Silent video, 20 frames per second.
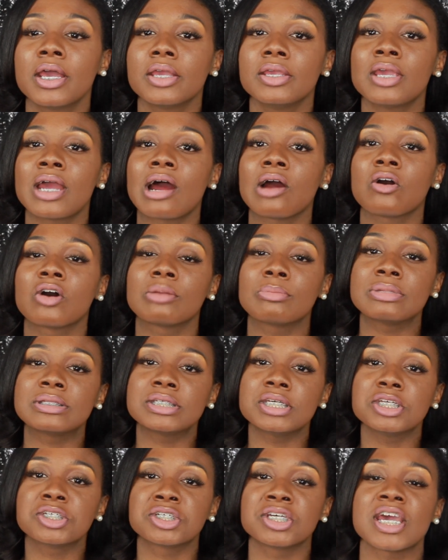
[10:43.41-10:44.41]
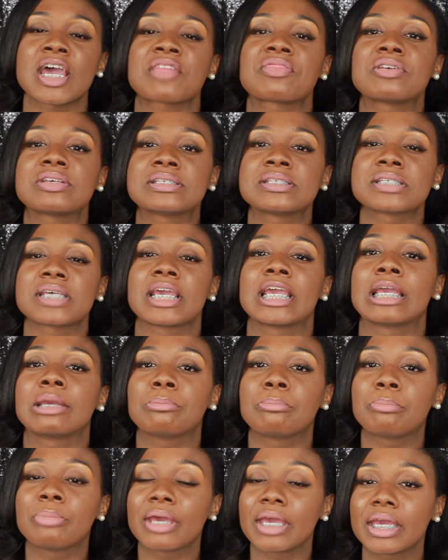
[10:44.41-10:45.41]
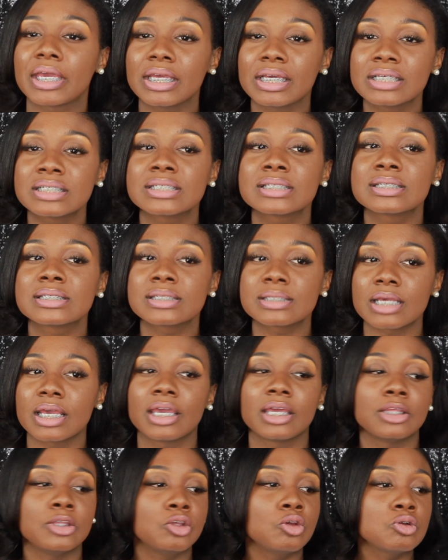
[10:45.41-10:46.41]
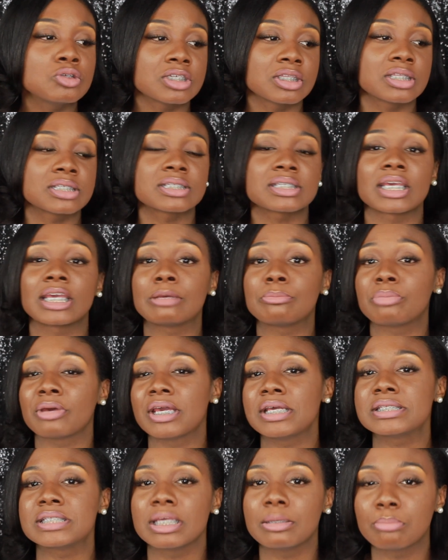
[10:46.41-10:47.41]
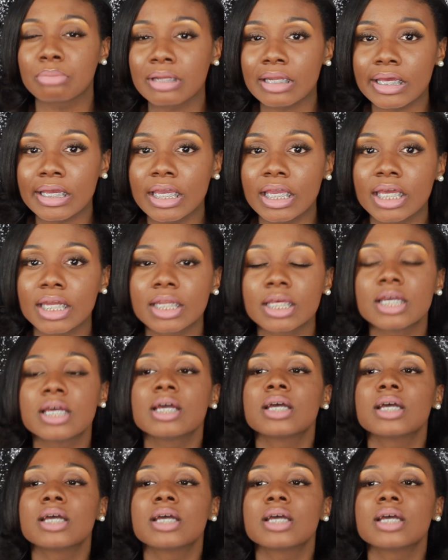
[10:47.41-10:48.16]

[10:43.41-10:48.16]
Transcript: Y'all are going to be teaching at the same pace and using the same pacing plan.